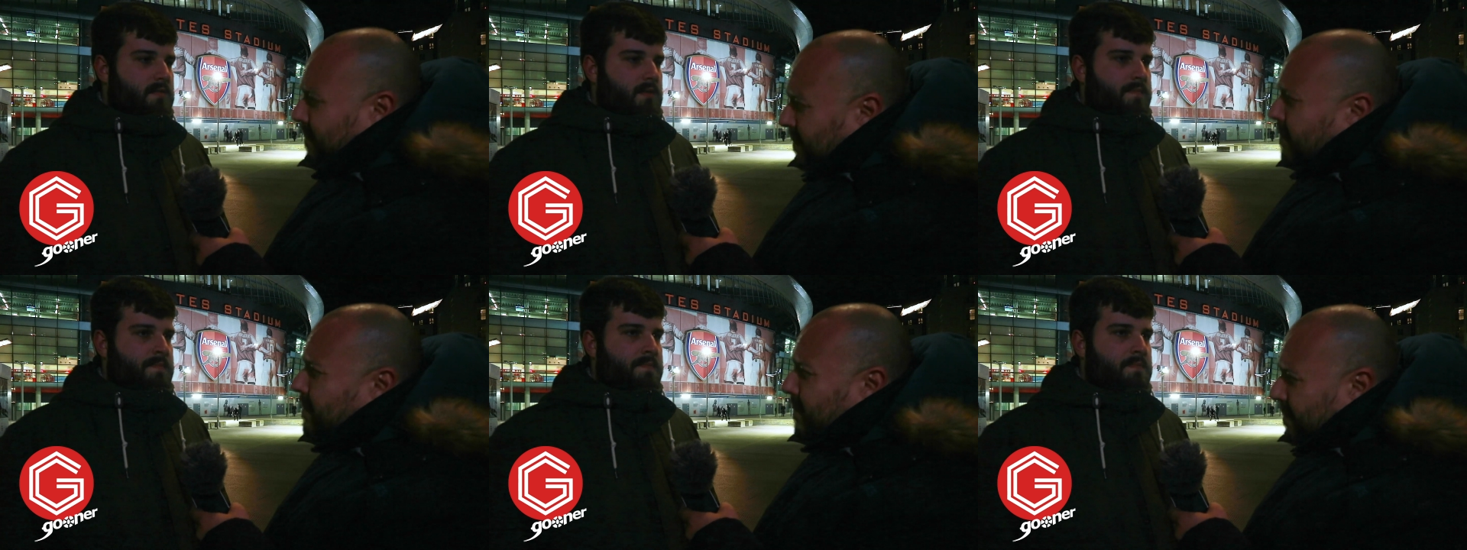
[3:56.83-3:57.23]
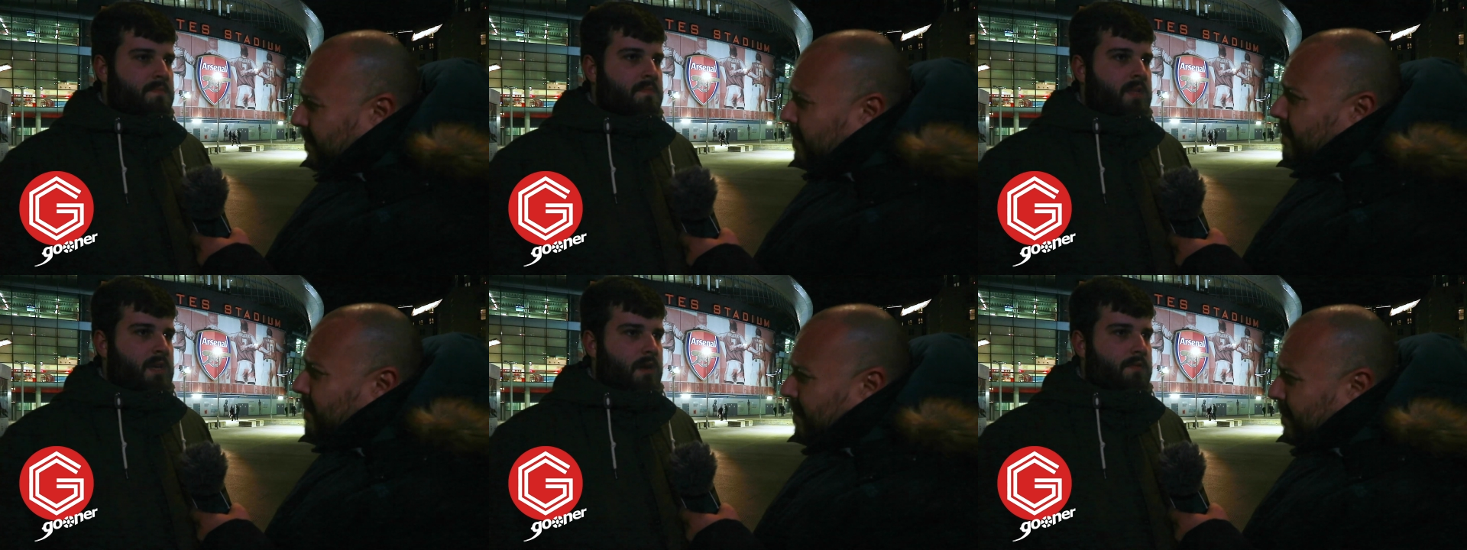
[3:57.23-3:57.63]
Speaker 1: He,
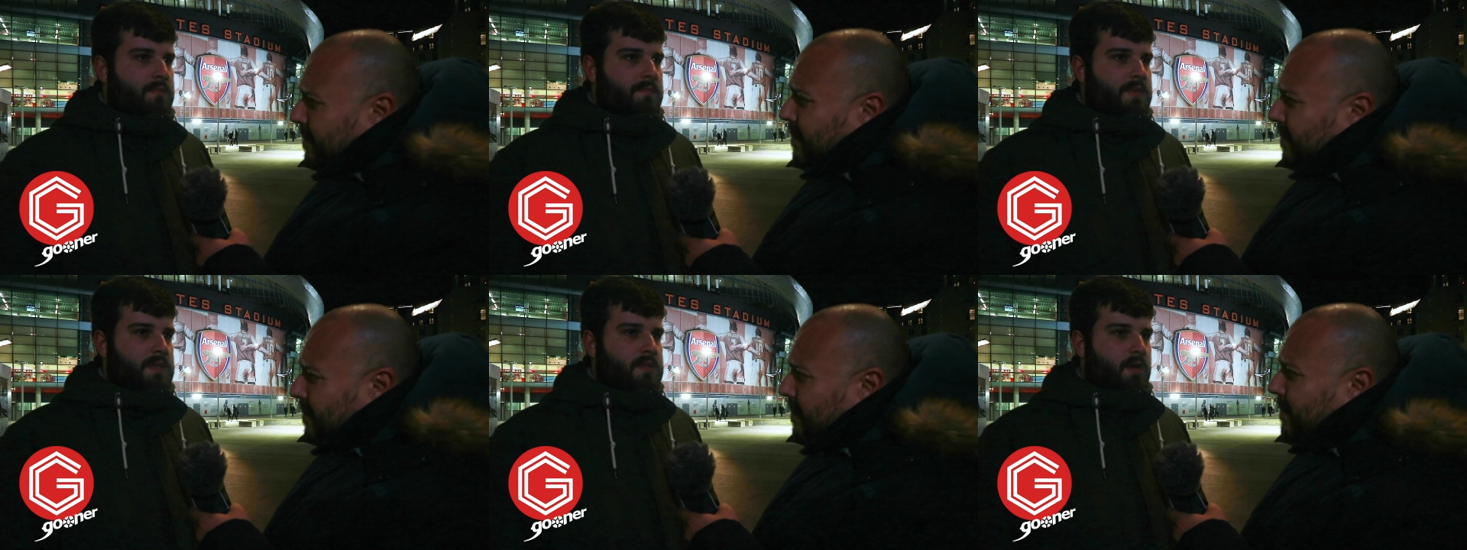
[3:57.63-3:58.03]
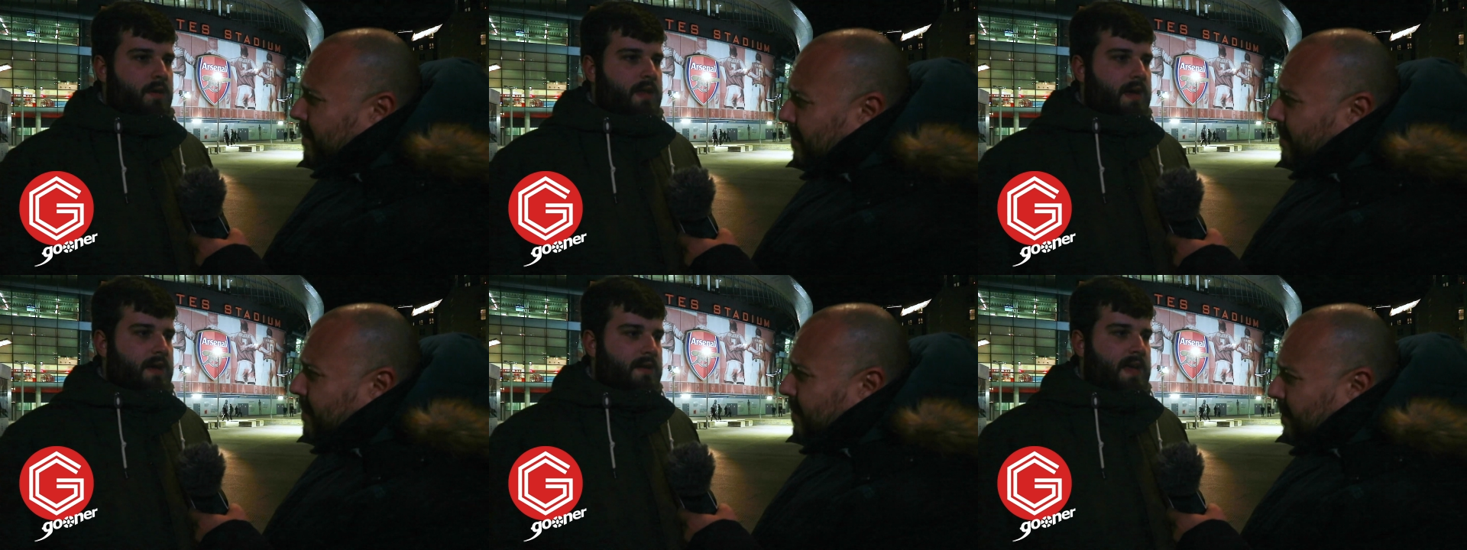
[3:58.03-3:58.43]
you know, he's
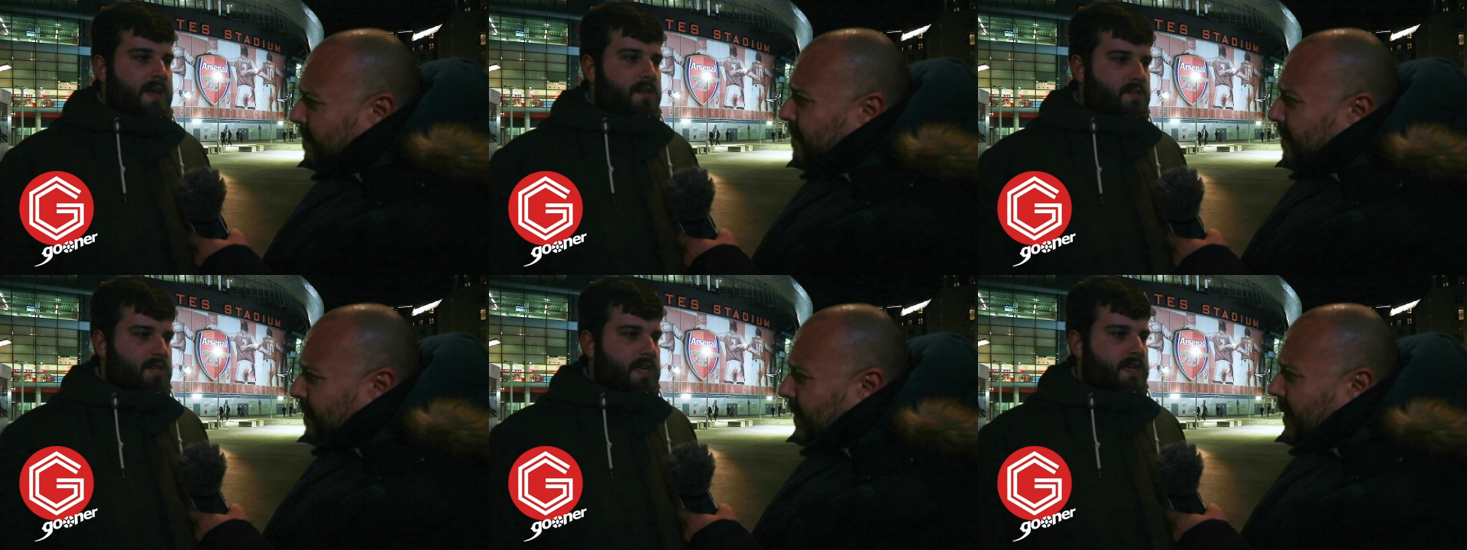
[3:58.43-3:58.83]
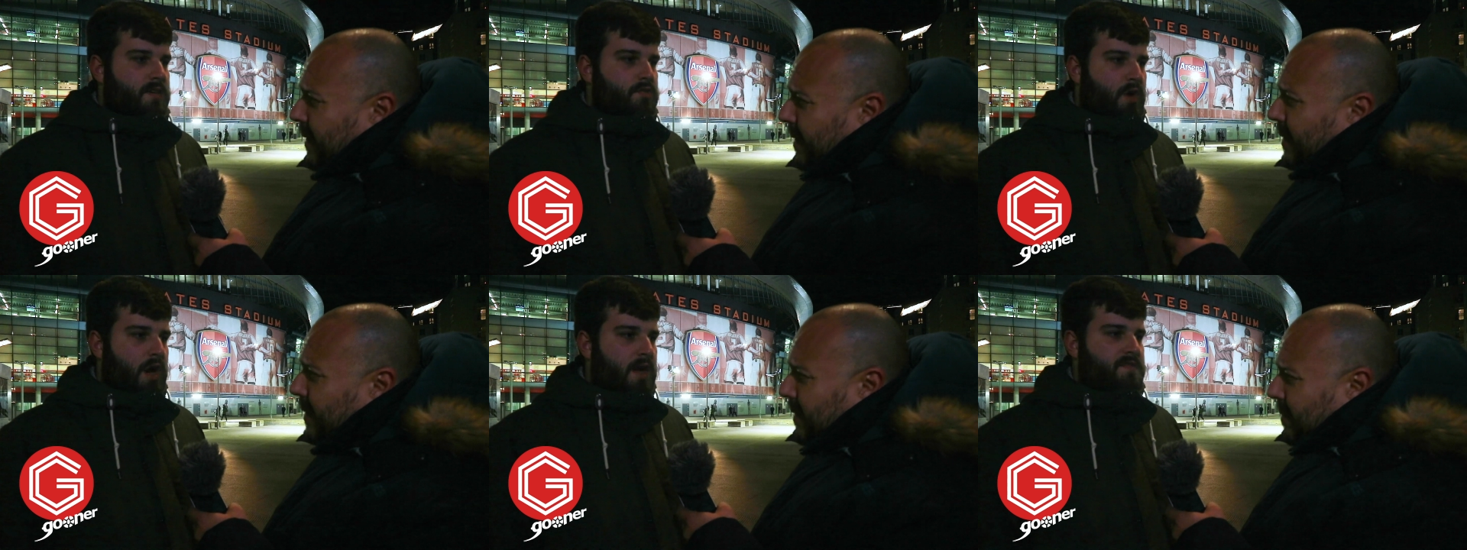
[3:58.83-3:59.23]
got that energy. He
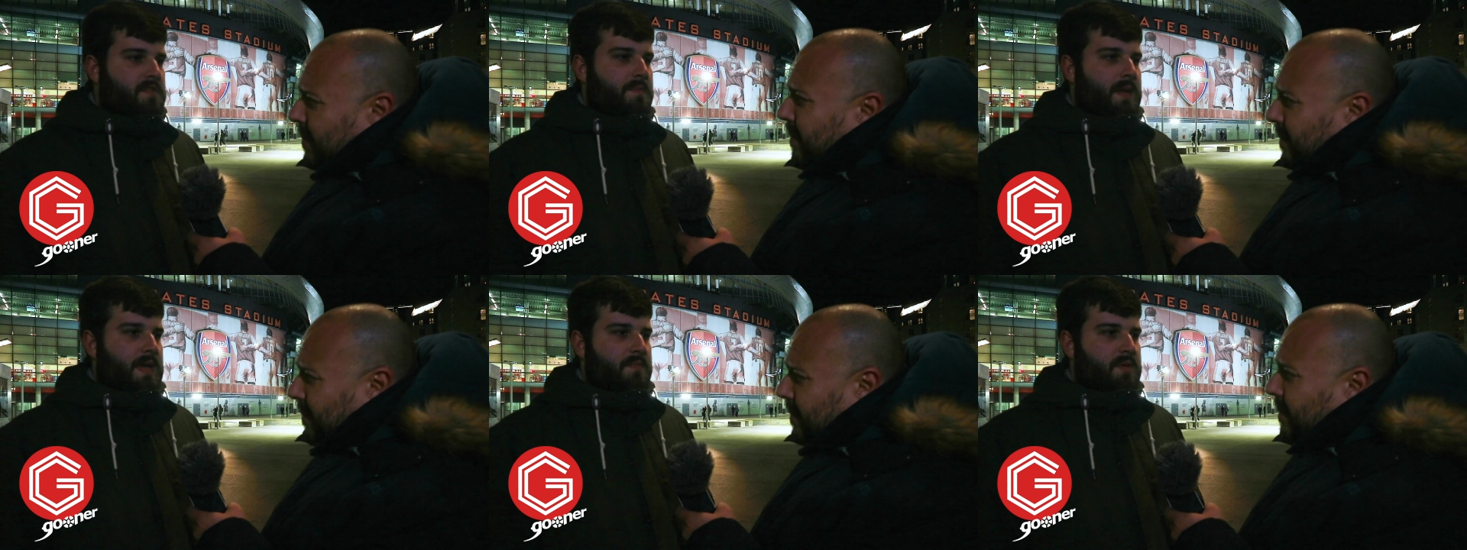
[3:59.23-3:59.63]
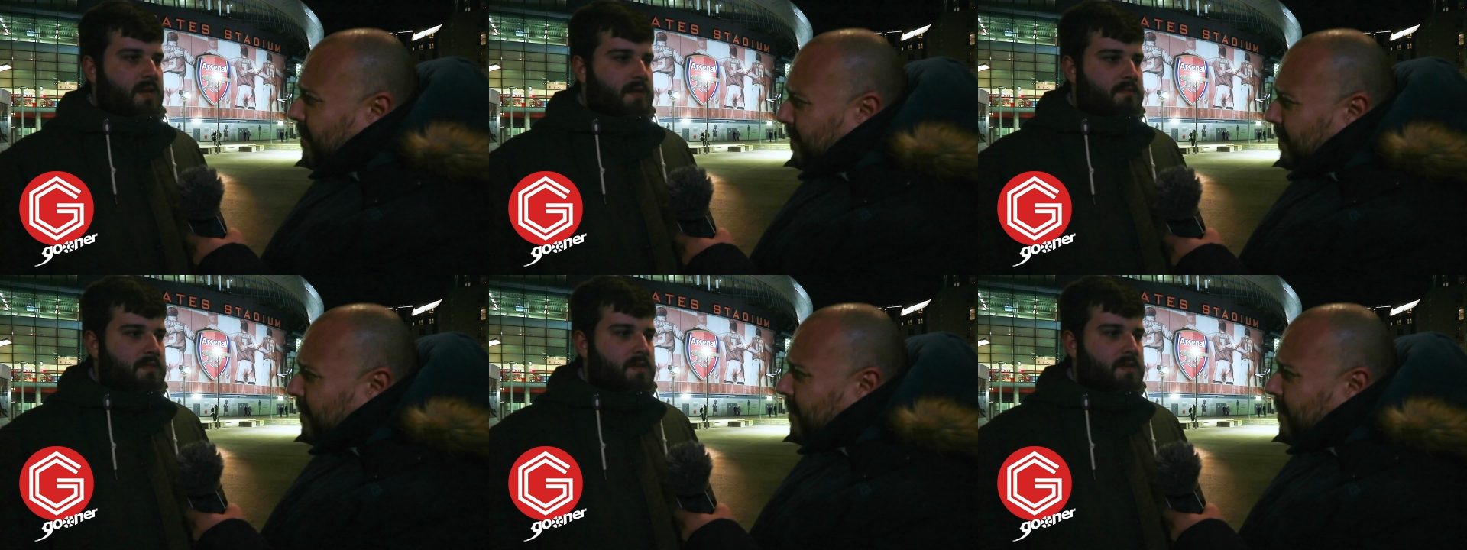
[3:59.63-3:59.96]
drives at people. He,